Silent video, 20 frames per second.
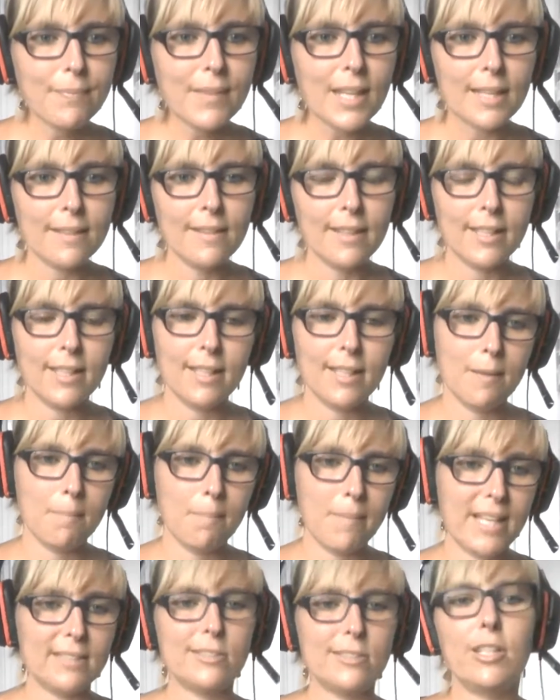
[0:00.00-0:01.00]
the
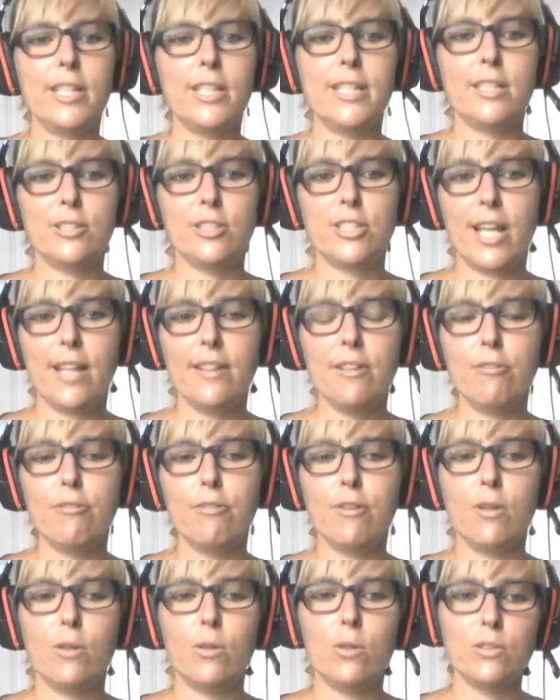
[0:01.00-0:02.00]
masculine gender
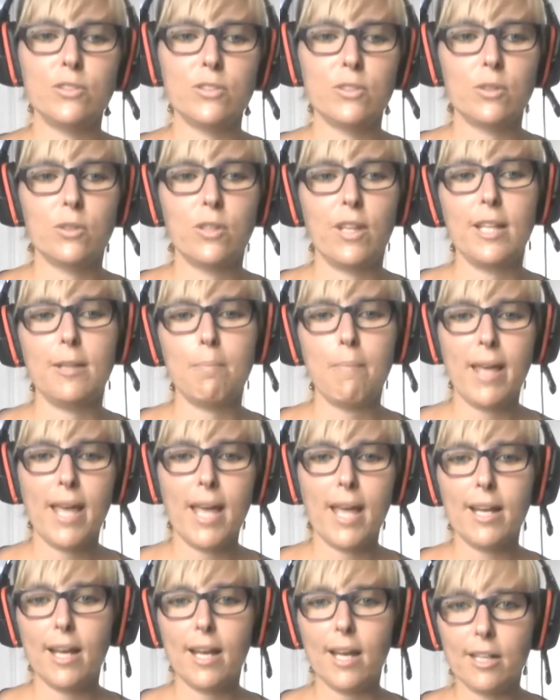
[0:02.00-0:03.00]
roles so that
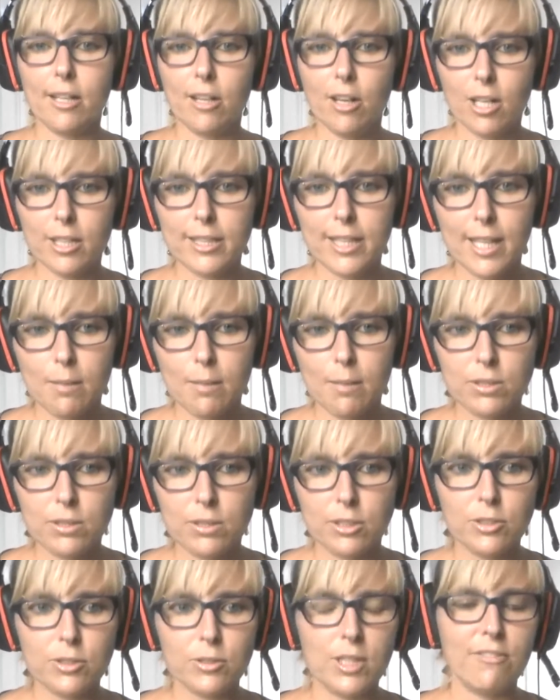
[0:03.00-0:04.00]
men are not
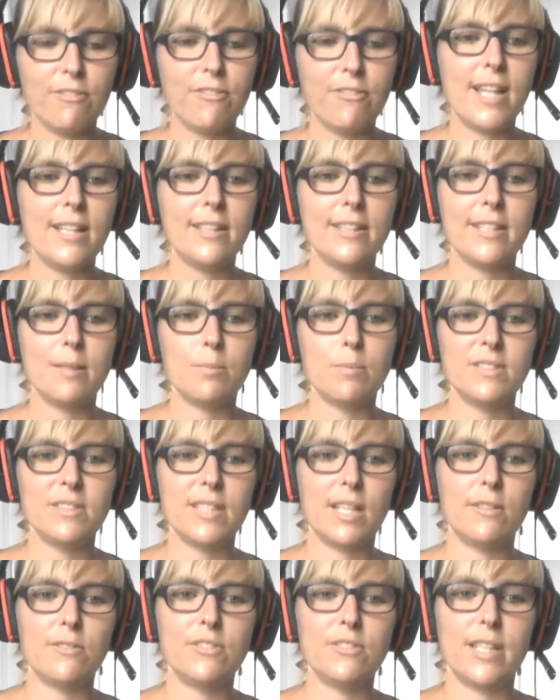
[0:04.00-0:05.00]
able to defend
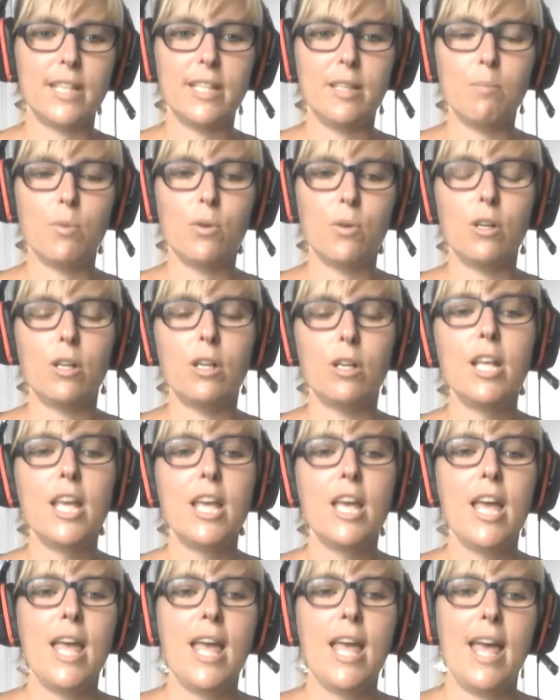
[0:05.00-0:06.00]
themselves anymore
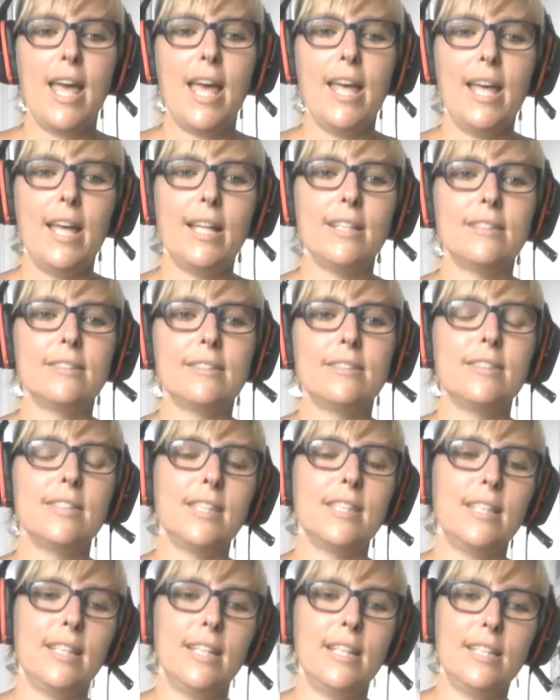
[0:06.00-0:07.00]
and
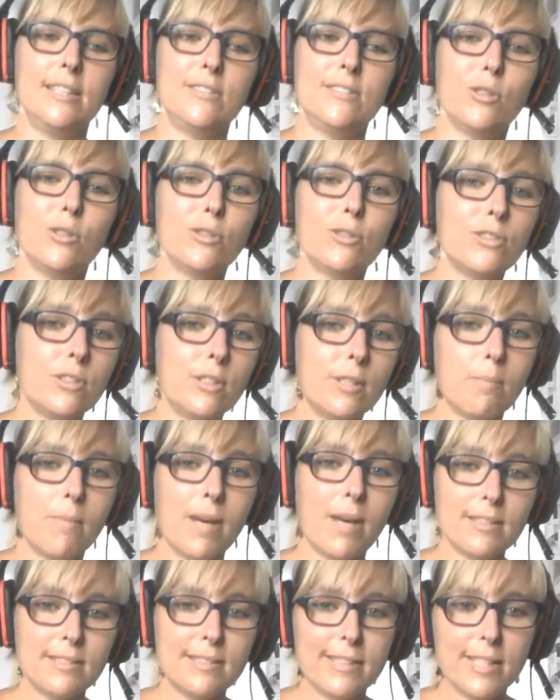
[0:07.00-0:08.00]
uh, it's also the
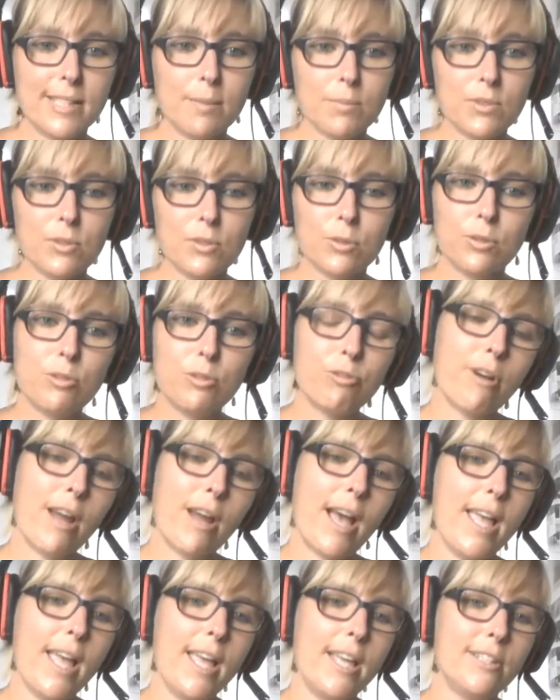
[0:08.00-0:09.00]
muslims who
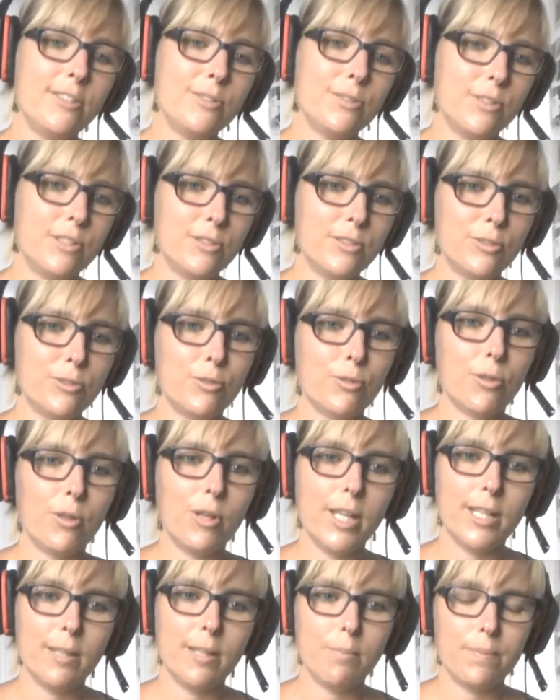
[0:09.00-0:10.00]
try to
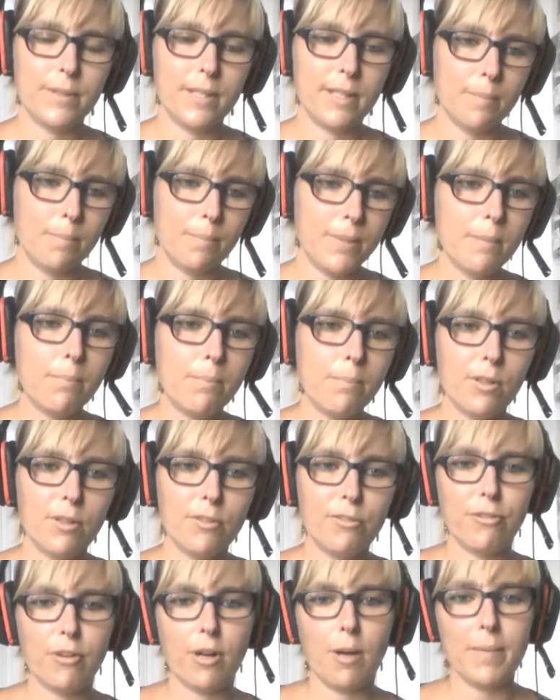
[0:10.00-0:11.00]
destroy the the
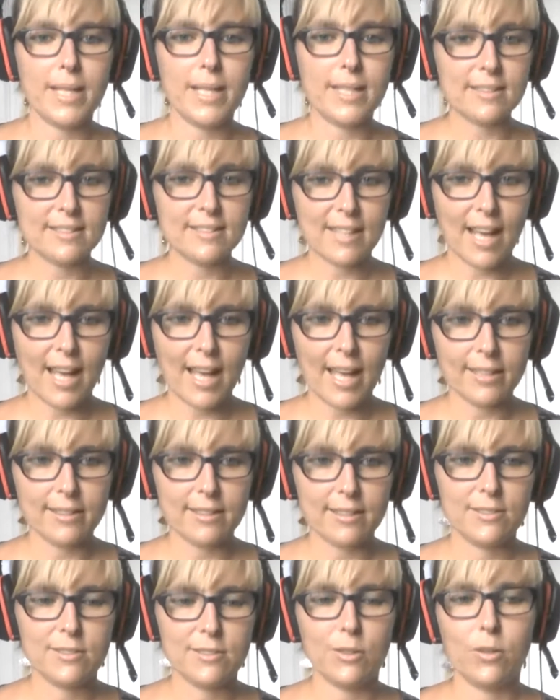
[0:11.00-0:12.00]
people from inside.
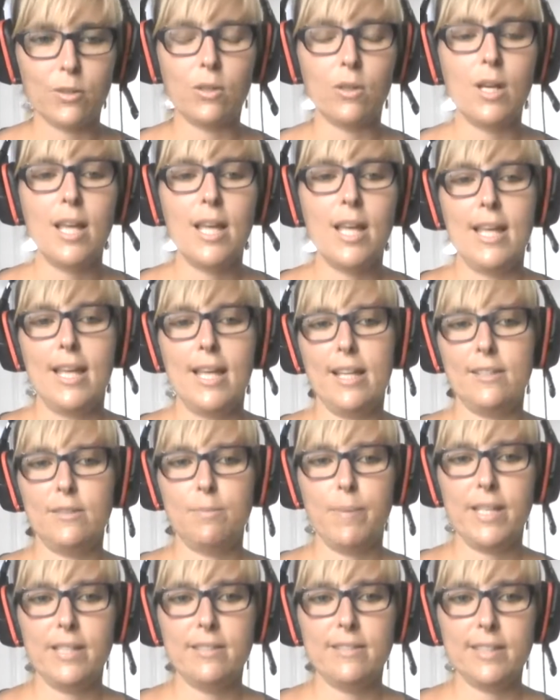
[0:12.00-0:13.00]
So it's
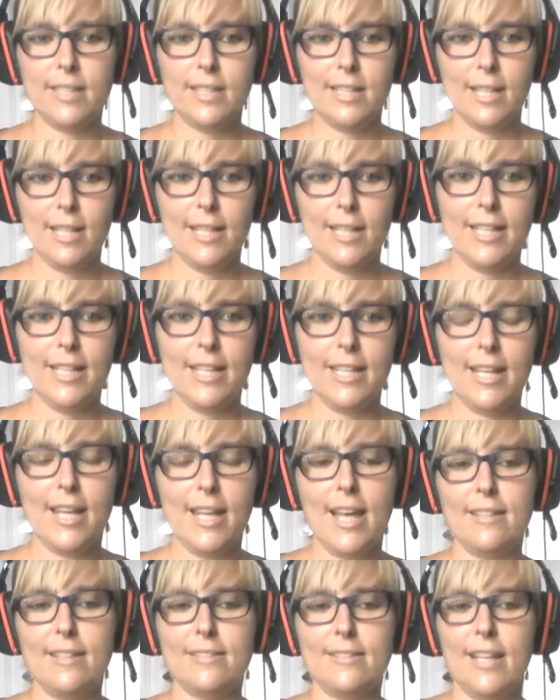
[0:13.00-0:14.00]
basically,
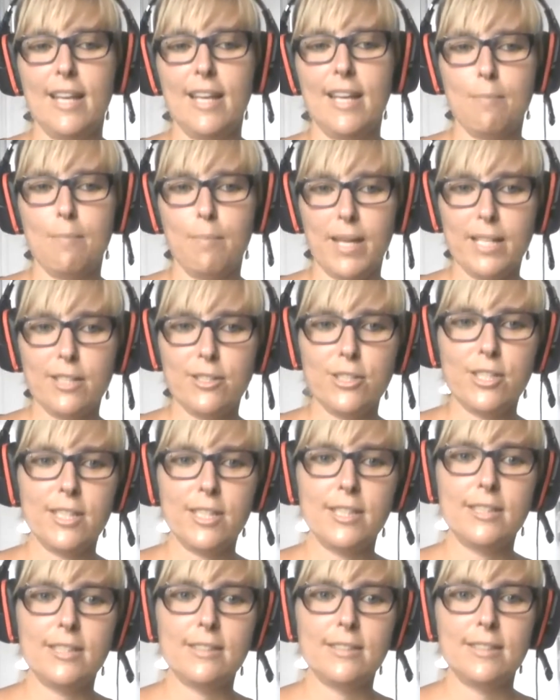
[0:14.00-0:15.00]
as I
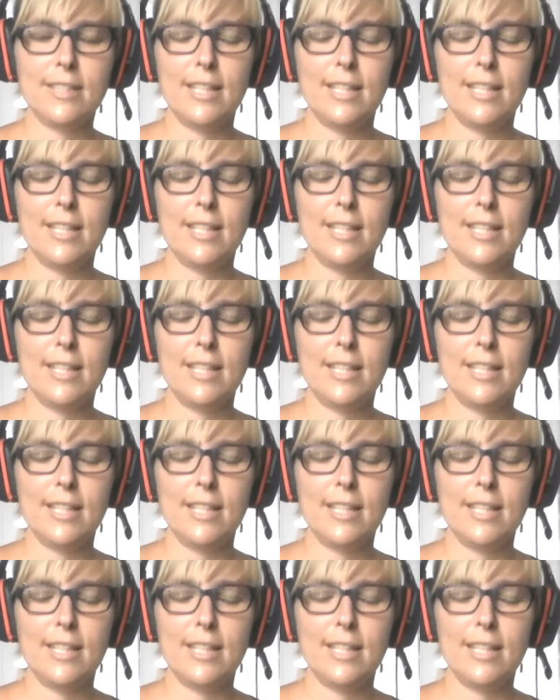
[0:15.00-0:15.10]
mentioned,